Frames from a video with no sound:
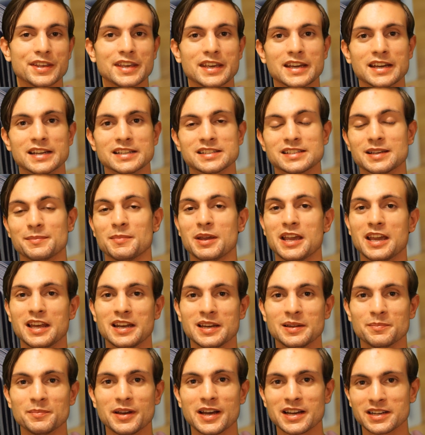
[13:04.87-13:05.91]
yet. I'm
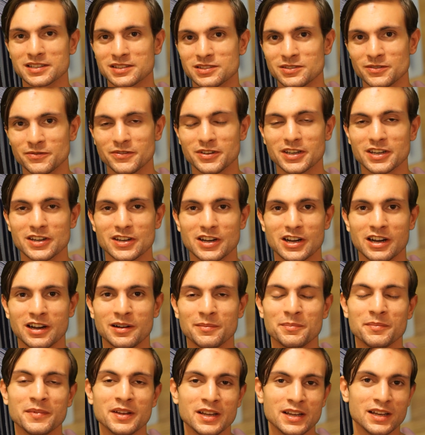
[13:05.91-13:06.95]
heading back to
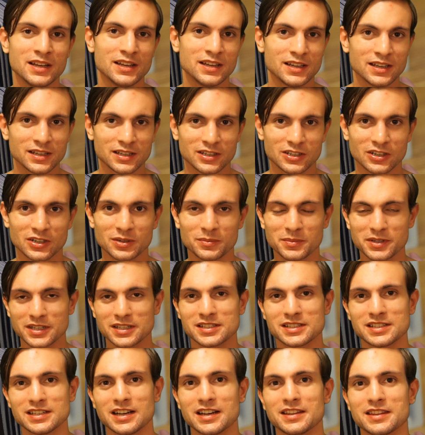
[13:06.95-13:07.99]
Vietnam, going to be
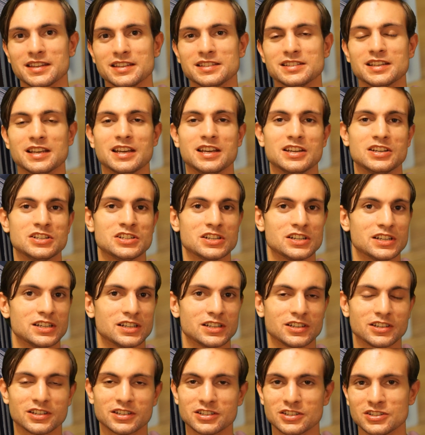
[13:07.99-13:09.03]
in Southeast
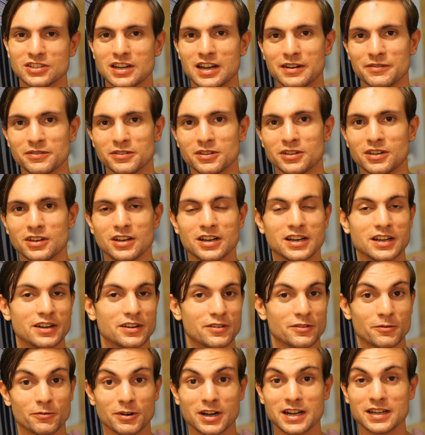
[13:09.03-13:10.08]
Asia, going to travel a
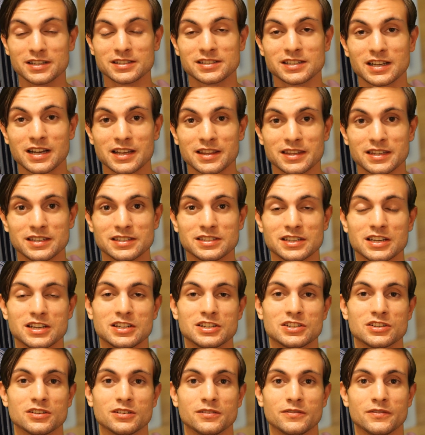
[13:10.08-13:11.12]
lot around Southeast
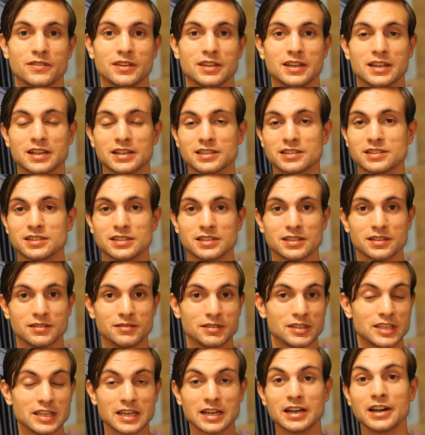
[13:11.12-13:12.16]
Asia over the next
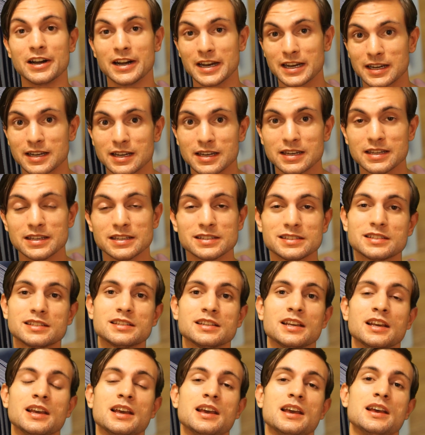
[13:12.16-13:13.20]
year at
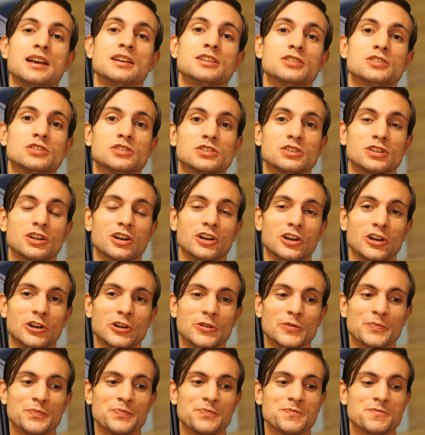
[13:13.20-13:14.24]
least.
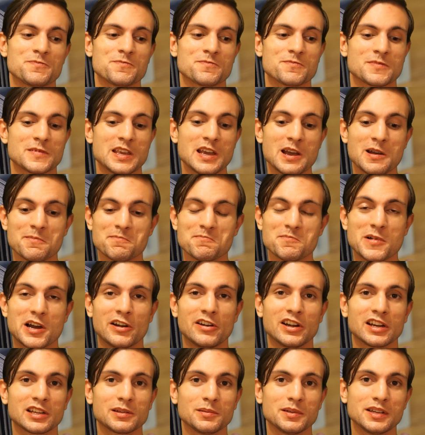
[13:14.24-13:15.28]
So yeah, my
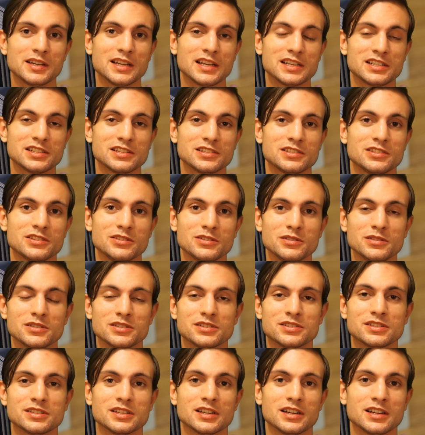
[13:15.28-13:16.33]
recommendation to you
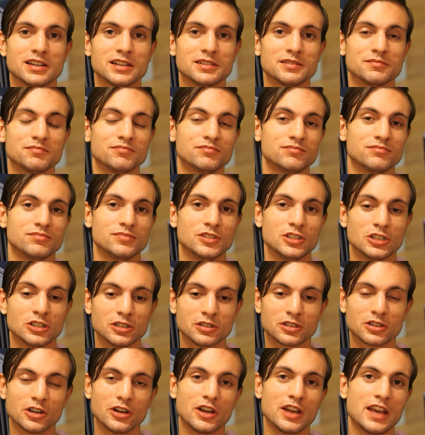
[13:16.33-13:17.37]
is, go
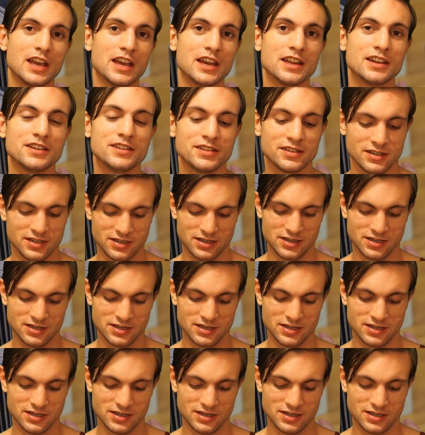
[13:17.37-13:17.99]
ahead.